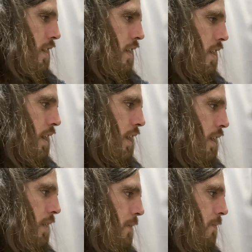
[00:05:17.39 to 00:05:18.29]

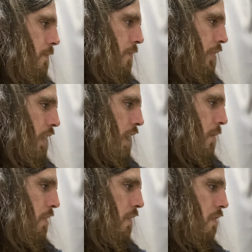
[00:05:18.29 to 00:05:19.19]
And I
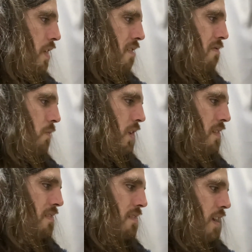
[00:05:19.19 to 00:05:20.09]
believe this
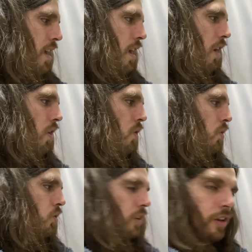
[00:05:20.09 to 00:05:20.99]
was a
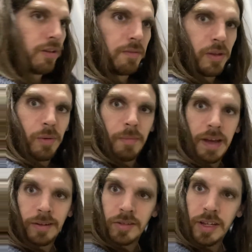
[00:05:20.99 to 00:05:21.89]
whole interview
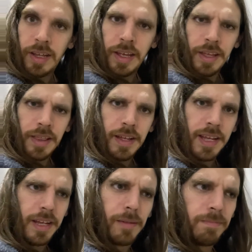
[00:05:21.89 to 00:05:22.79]
about the